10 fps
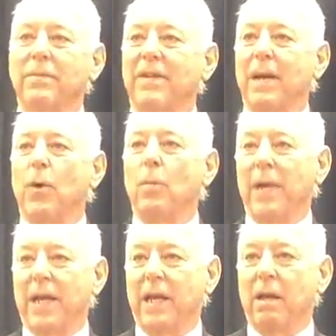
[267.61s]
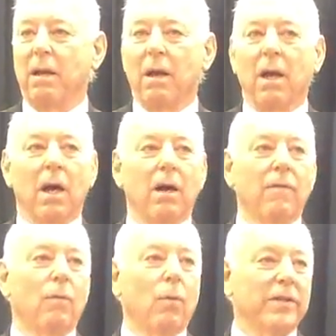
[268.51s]
demo meeting
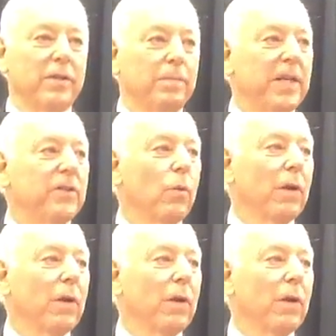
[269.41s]
of one speech,